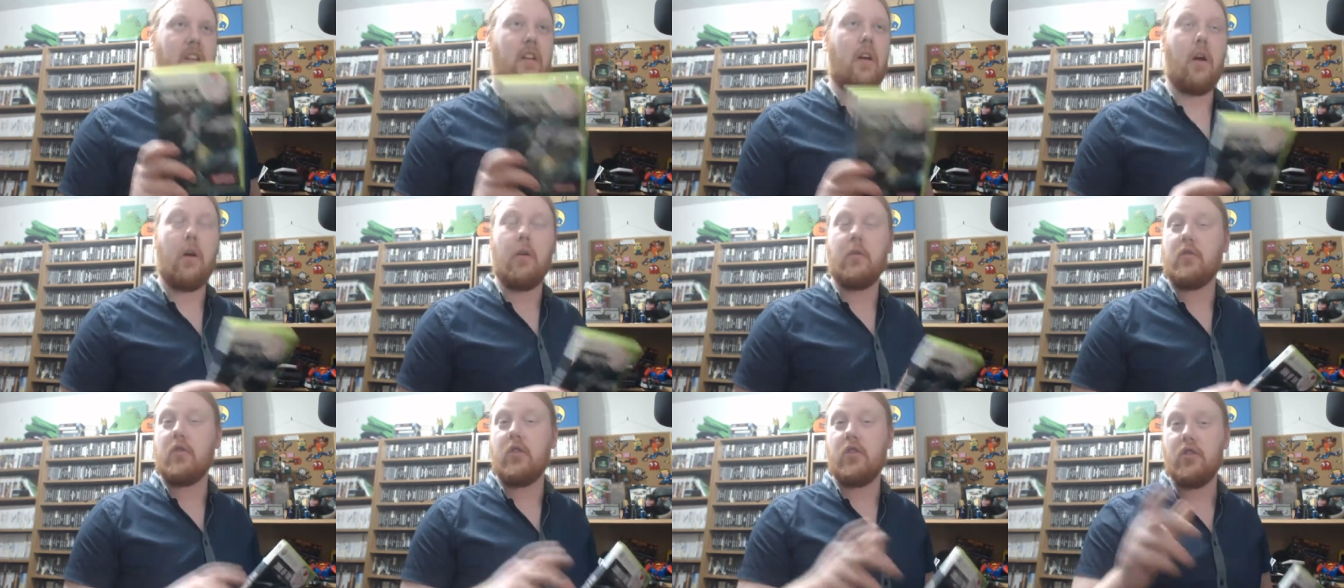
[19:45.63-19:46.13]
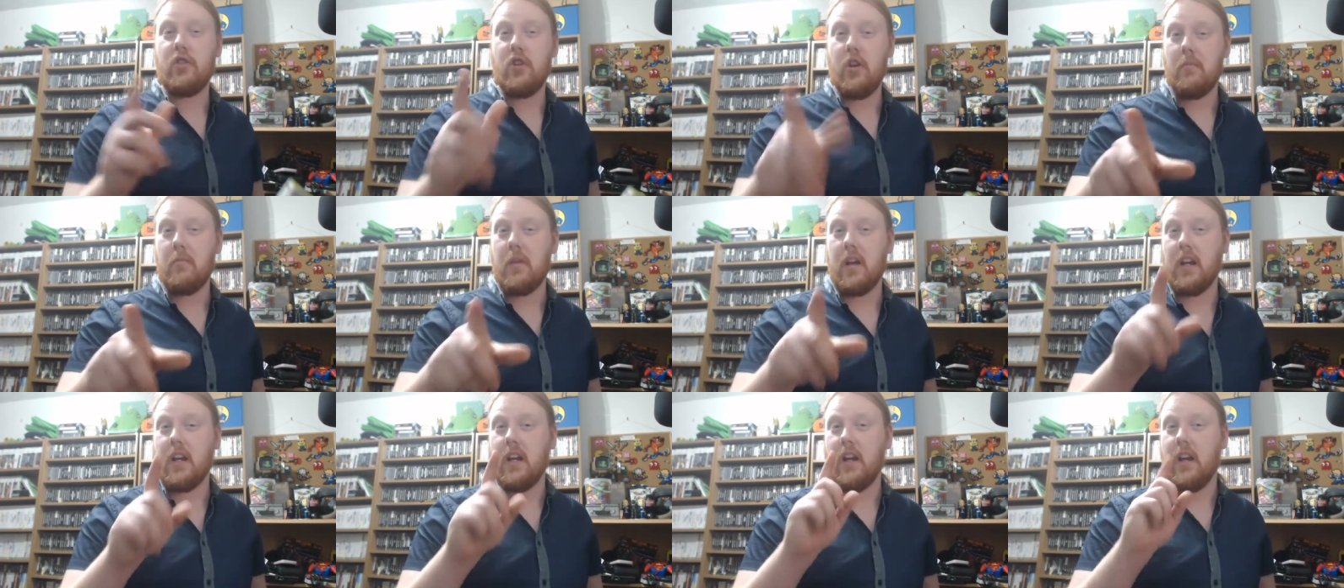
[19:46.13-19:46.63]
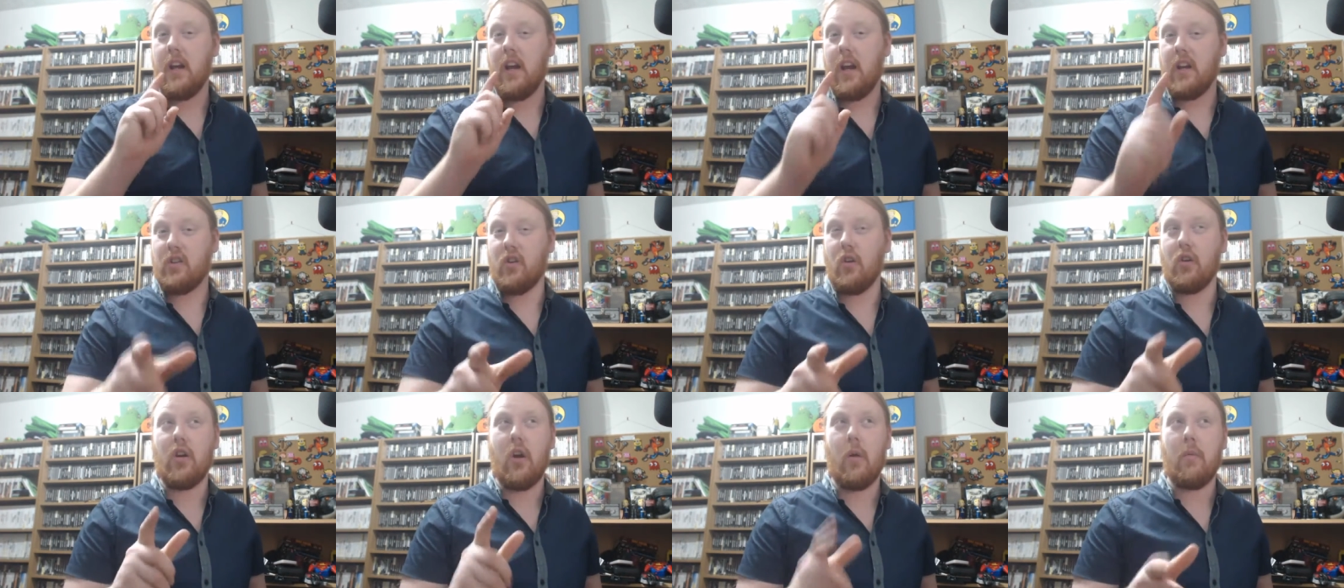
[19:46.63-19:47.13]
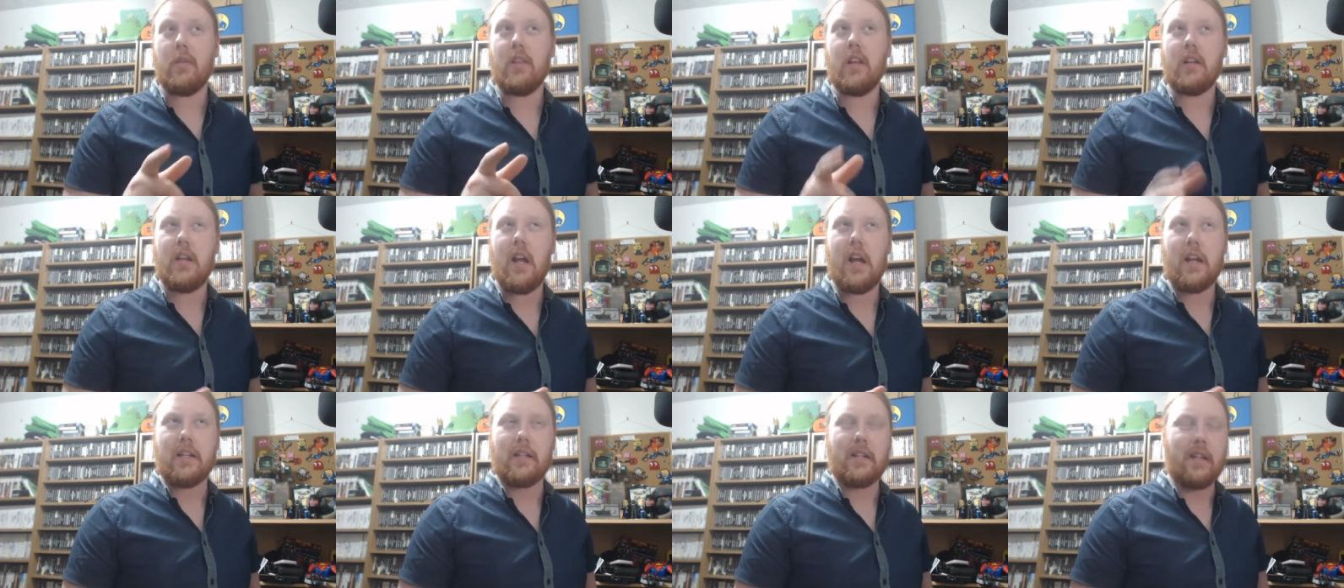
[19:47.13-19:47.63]
Now I was assuming it didn't come with the
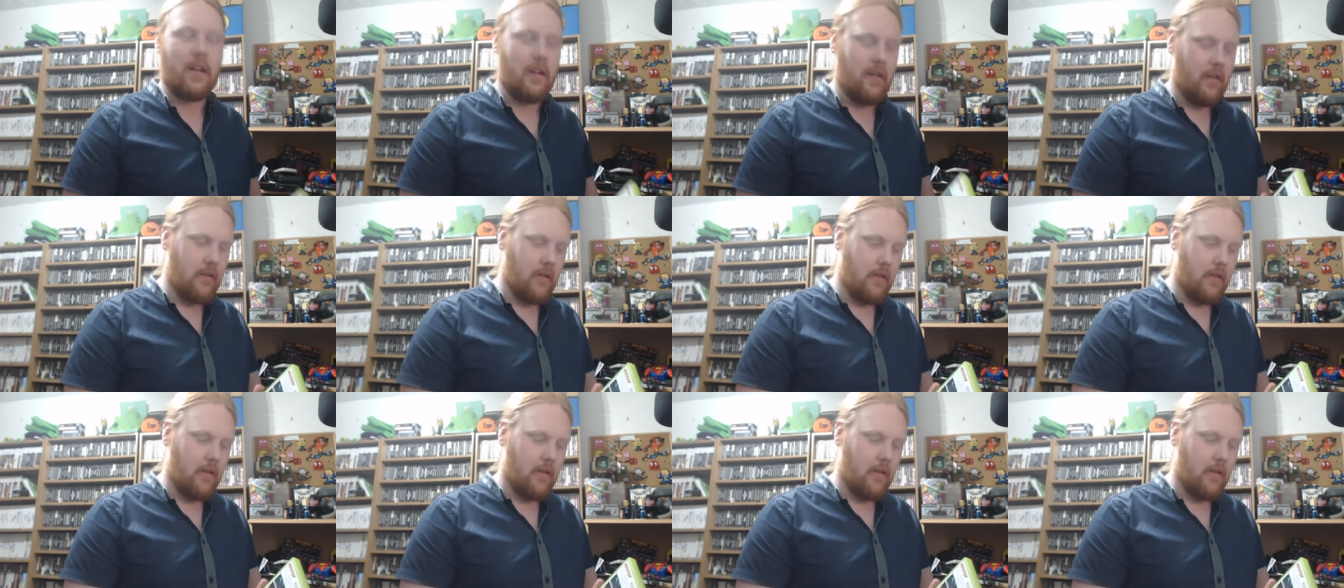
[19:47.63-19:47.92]
disc.